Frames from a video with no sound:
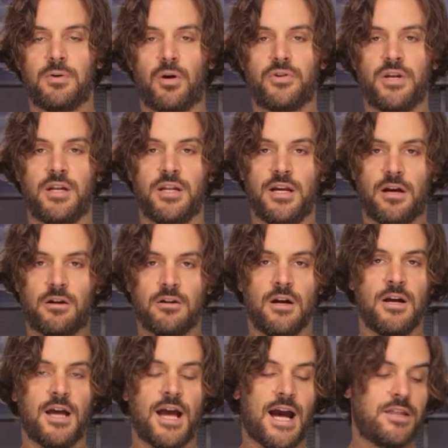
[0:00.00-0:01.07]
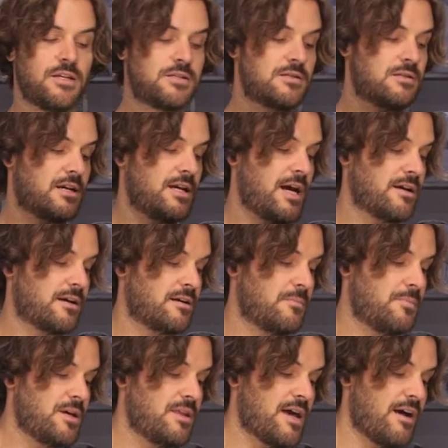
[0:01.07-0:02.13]
built in here. And this is, again, going to
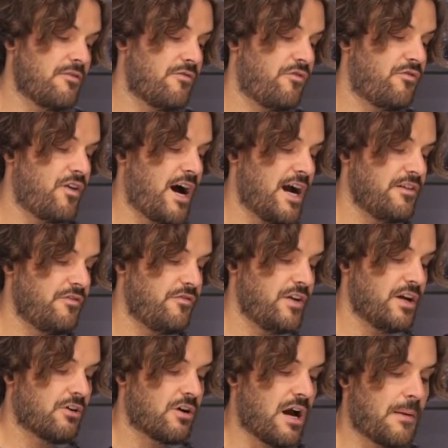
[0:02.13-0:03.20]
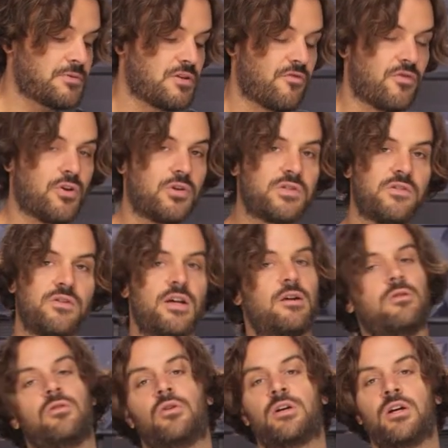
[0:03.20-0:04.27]
be that 5-finger option for those of you that are
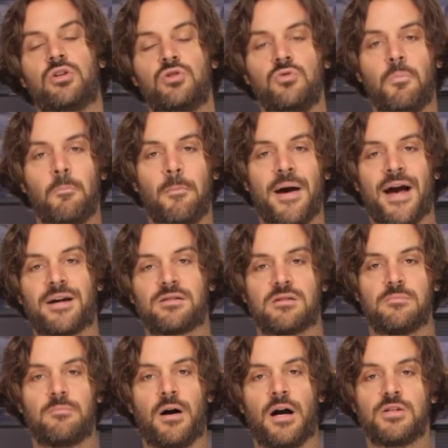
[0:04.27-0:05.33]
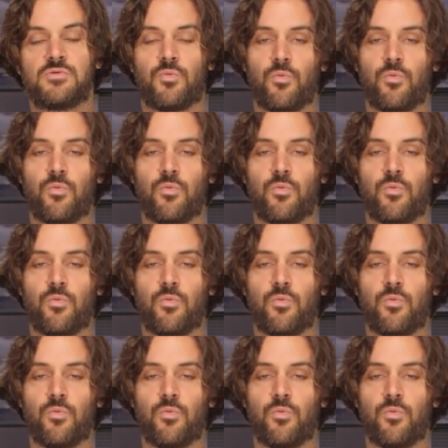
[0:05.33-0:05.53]
looking to maximize